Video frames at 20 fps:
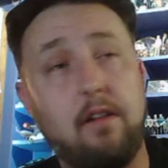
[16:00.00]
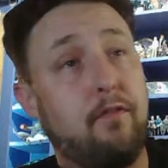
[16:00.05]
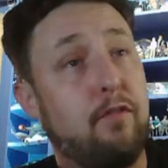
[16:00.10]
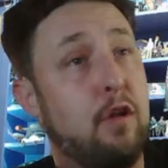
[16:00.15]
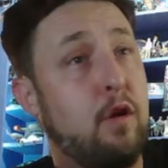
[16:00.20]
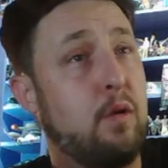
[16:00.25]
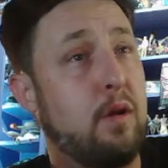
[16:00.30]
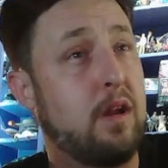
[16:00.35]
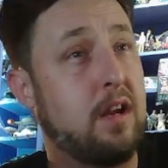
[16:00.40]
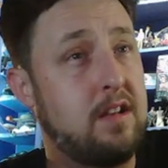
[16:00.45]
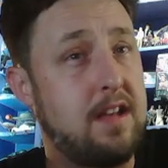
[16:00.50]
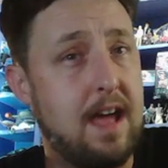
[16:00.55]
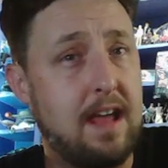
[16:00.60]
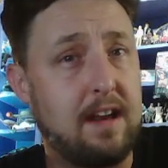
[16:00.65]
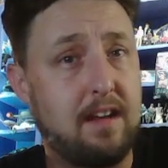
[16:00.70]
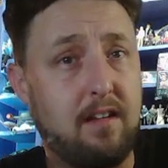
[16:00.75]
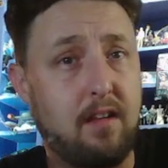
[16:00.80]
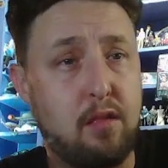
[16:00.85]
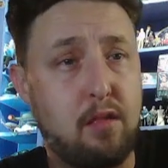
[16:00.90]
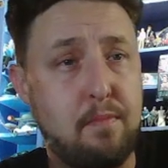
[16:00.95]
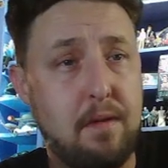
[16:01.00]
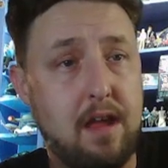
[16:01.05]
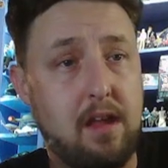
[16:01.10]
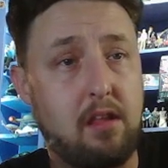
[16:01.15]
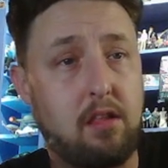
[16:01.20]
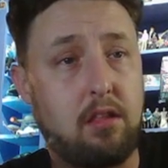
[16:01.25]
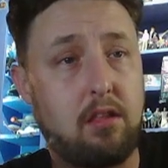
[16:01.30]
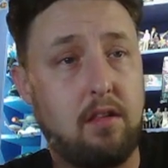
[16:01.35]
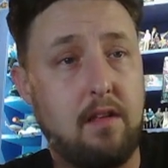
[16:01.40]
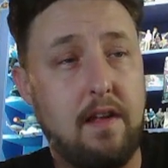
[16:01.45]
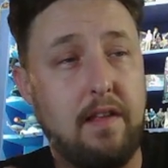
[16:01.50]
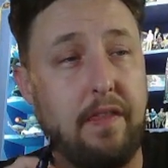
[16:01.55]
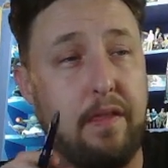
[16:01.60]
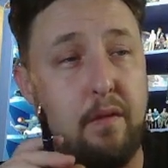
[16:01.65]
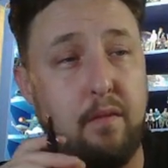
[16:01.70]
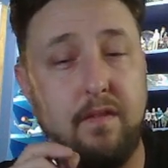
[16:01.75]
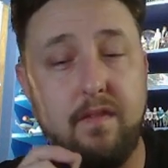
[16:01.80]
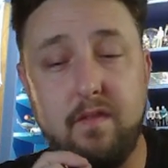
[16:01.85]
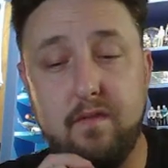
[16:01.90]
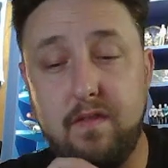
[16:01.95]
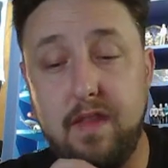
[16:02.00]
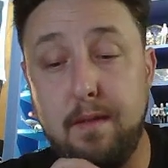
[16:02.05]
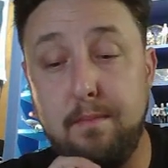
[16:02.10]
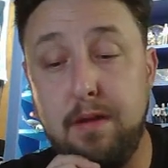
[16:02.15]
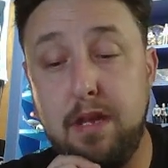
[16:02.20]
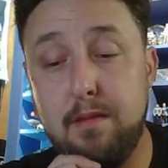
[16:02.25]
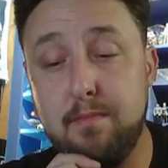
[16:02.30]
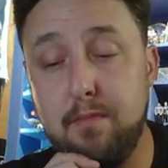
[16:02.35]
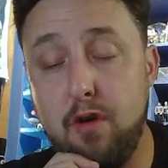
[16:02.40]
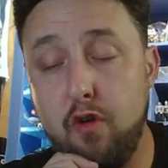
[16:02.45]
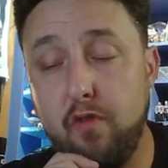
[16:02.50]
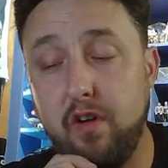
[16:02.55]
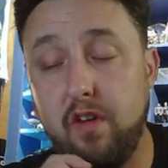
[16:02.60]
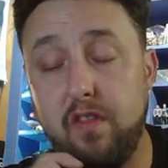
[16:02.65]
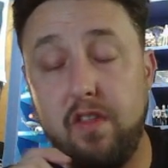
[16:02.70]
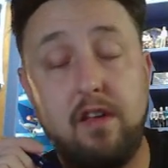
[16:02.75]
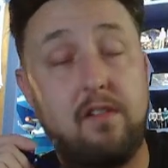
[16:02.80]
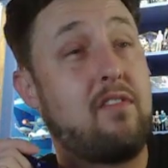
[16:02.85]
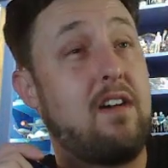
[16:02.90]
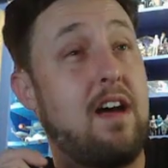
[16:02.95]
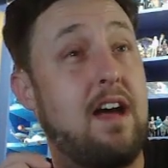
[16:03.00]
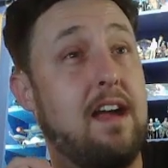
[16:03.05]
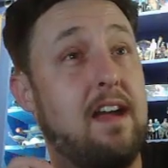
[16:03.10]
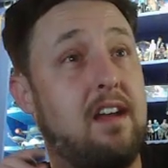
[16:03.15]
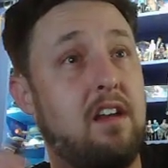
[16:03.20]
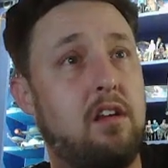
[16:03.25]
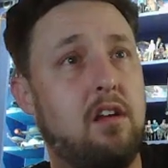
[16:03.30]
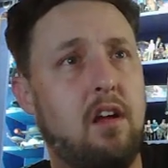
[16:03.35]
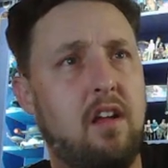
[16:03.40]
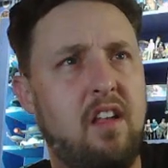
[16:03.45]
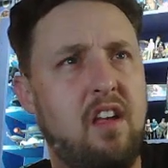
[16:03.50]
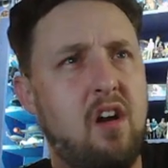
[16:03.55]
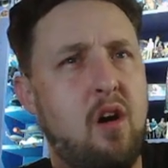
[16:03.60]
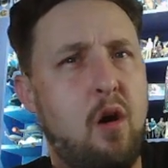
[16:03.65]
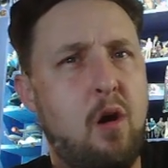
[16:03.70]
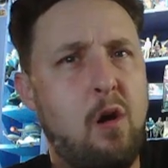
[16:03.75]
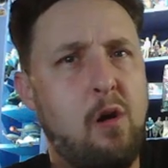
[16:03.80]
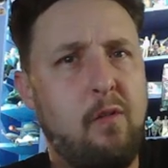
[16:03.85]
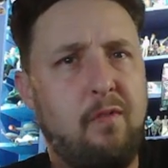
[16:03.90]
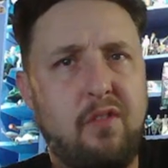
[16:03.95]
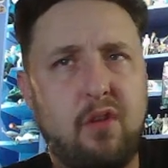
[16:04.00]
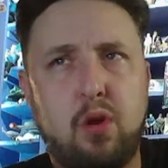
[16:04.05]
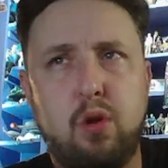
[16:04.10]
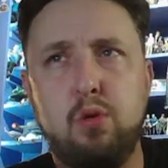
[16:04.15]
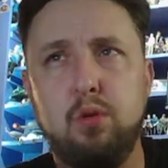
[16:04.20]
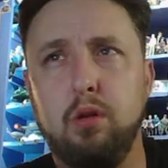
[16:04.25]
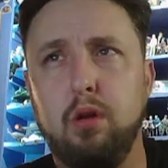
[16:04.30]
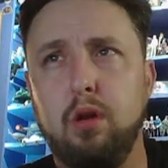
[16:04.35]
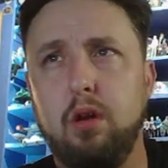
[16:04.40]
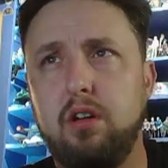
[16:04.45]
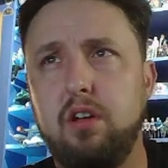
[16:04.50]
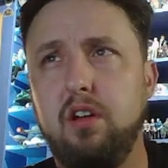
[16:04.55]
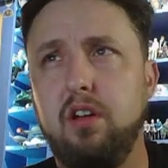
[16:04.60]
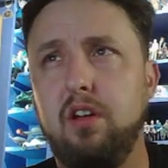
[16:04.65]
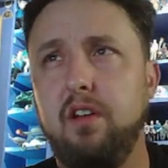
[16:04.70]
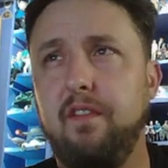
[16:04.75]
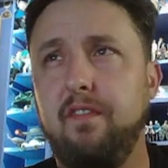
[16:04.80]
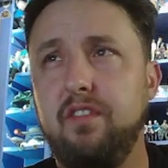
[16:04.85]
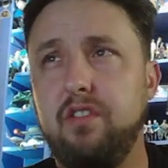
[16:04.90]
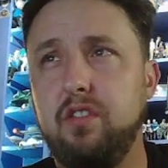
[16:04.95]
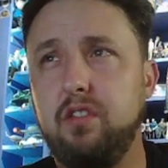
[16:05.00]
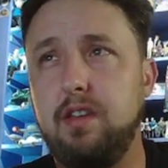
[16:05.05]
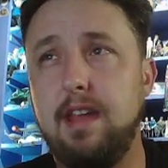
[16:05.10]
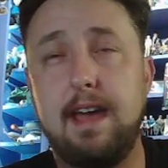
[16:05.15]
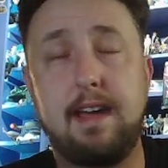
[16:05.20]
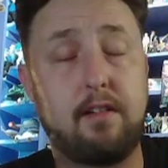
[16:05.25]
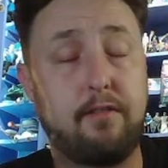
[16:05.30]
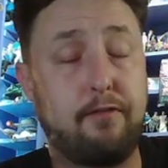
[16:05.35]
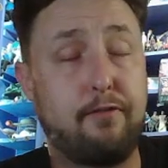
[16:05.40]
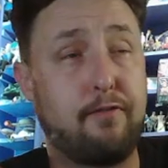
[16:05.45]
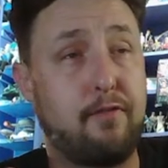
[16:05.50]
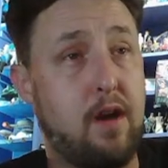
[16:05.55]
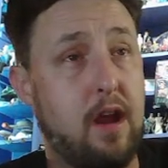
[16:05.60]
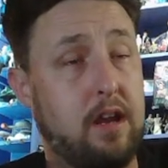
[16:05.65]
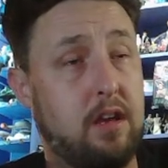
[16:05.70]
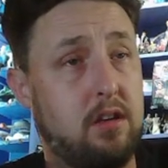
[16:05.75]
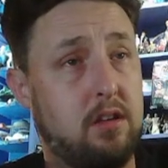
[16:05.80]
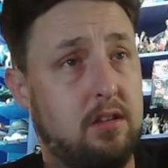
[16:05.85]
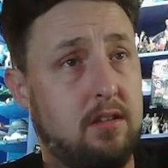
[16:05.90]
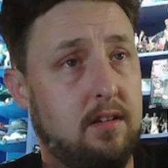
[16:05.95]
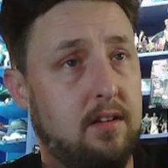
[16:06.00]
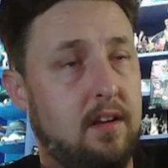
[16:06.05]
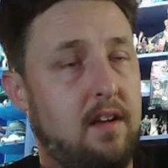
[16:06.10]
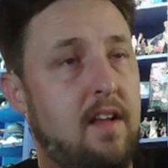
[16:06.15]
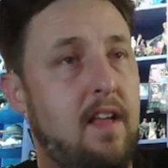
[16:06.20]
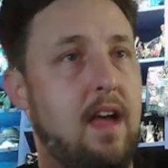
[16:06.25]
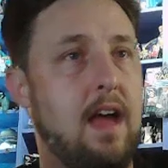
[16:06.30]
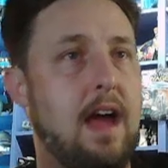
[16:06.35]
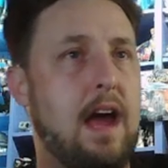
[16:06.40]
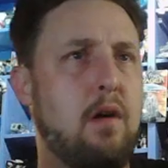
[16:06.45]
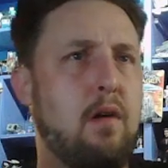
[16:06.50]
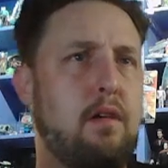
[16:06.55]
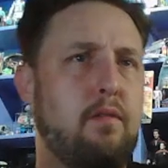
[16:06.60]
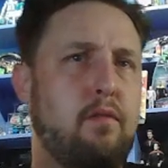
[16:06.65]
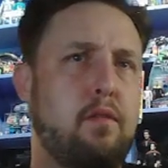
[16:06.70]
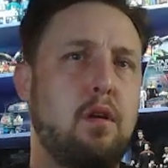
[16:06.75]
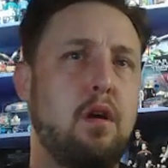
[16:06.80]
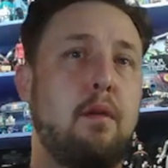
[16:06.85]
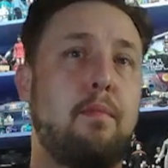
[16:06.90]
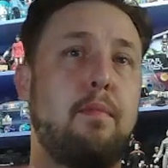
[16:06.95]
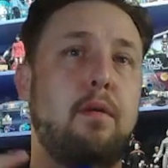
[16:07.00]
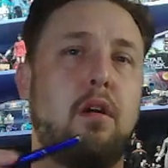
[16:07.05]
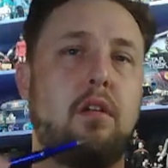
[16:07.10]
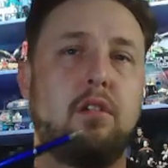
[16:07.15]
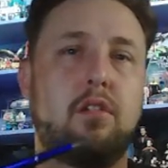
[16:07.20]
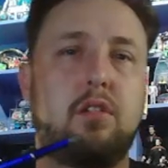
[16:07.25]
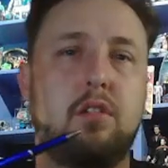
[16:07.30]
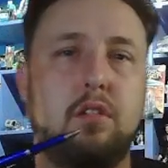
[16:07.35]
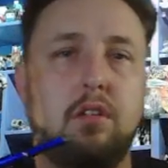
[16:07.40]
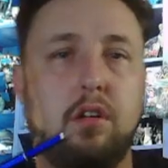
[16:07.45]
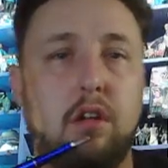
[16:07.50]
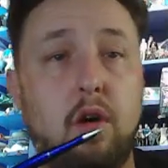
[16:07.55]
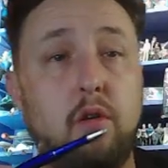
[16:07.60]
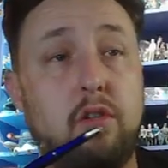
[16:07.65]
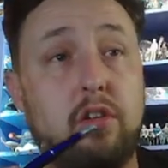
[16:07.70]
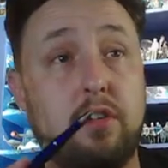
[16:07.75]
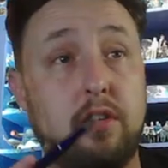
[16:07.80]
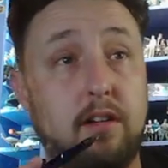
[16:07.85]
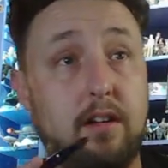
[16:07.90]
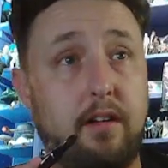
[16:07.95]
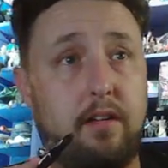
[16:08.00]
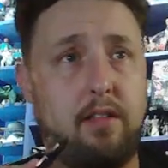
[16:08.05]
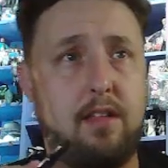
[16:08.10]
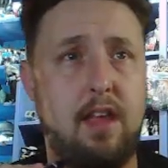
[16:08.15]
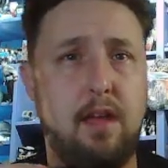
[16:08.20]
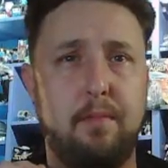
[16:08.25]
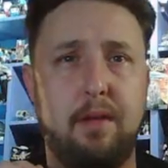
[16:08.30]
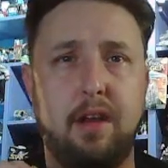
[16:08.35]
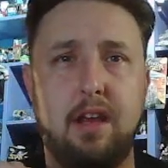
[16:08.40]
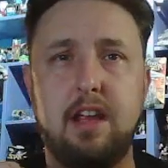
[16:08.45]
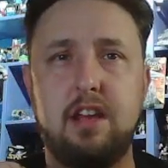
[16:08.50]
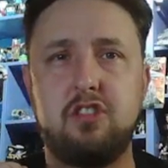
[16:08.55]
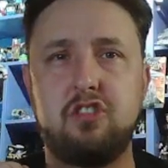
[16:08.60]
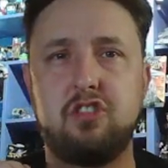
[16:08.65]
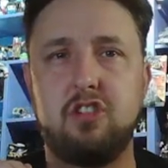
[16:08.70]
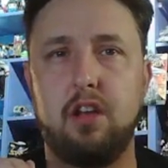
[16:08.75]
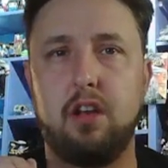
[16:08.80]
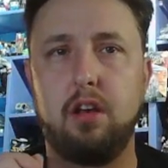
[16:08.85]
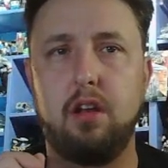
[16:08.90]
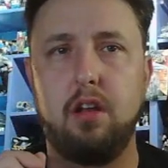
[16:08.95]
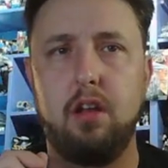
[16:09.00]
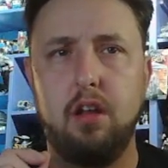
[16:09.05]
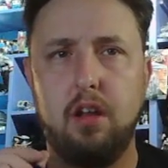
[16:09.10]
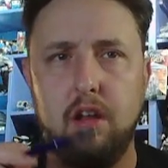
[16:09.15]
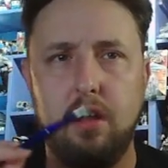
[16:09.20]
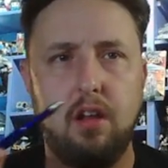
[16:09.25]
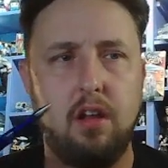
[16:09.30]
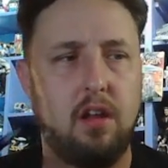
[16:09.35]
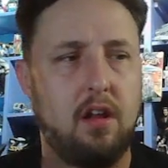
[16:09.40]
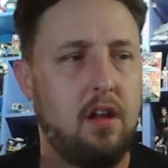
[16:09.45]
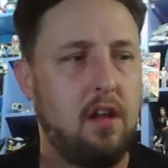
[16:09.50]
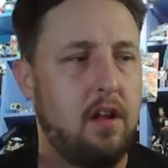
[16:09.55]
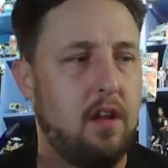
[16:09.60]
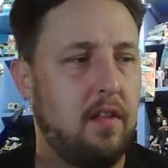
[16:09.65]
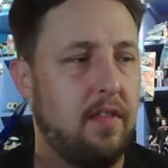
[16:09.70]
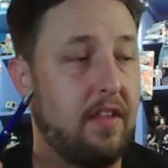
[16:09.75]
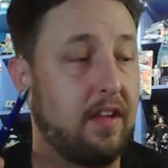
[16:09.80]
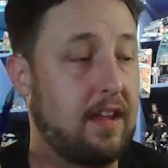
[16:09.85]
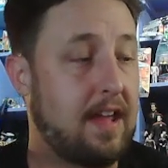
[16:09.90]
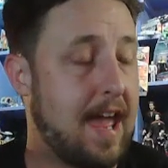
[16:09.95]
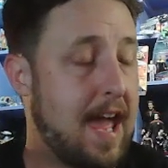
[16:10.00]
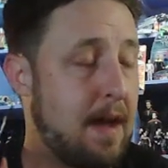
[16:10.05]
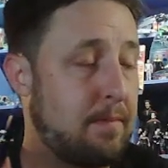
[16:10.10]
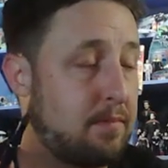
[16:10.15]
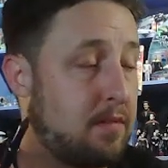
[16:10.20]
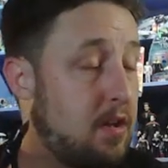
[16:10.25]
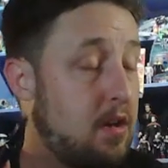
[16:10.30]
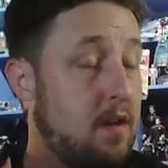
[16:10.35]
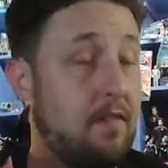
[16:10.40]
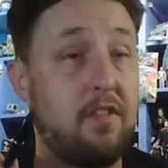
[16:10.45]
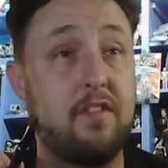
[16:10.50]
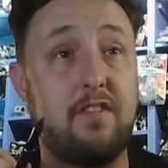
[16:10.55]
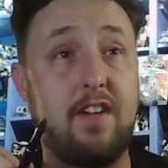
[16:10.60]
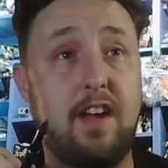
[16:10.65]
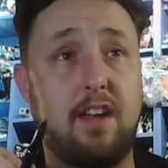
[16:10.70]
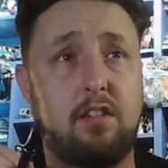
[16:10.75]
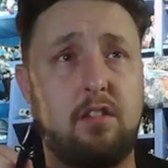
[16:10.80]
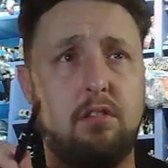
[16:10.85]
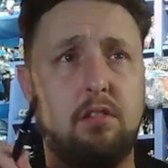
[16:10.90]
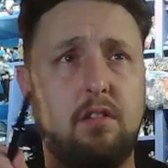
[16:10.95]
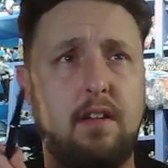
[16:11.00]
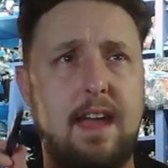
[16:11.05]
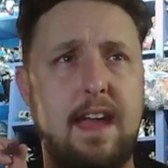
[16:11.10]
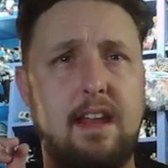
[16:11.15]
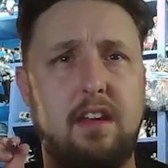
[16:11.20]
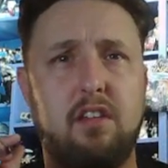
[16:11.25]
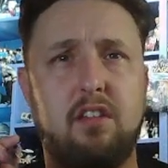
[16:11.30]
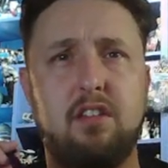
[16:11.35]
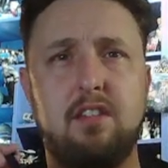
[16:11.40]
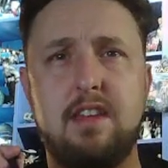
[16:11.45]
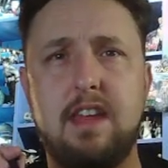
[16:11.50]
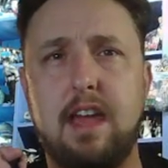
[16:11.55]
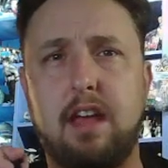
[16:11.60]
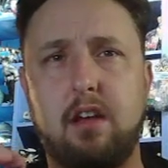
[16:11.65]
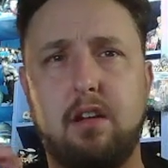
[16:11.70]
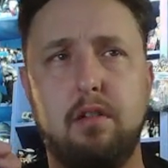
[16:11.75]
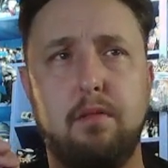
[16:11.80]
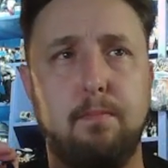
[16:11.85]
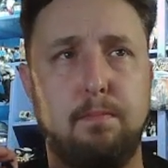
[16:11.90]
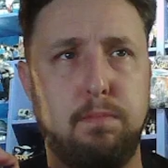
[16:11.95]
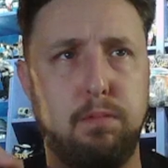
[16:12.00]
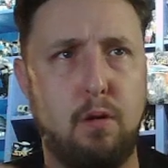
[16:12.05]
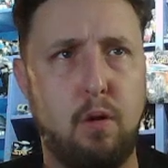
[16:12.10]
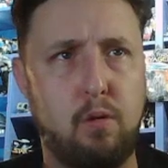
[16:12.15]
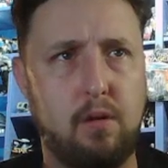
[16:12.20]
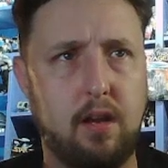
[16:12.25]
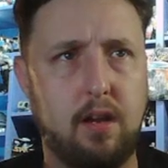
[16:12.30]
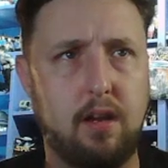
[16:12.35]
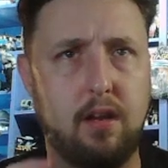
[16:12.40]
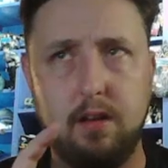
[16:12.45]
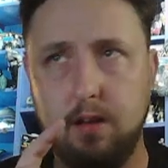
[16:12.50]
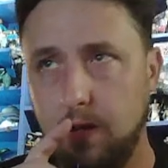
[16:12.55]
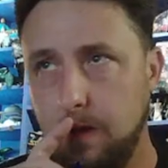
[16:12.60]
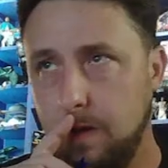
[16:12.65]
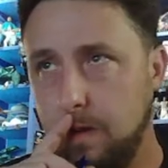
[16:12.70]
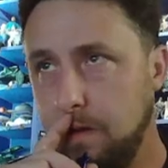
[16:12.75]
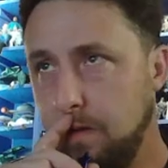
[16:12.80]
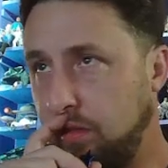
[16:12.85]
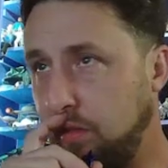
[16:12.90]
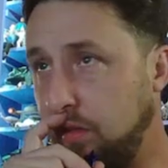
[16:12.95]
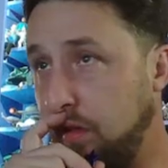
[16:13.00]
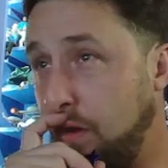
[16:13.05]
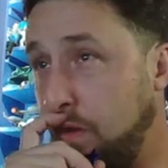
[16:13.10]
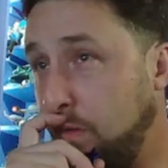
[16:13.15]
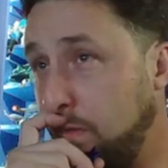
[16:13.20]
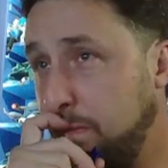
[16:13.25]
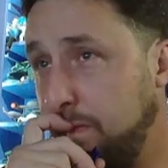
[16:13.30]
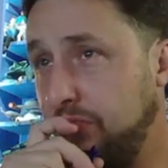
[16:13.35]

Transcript: floating dead in space. And then when they beam over, they find all of the Kuluk dead of fright. However, upon closer examination, the captain of the vessel had his neck broken. So,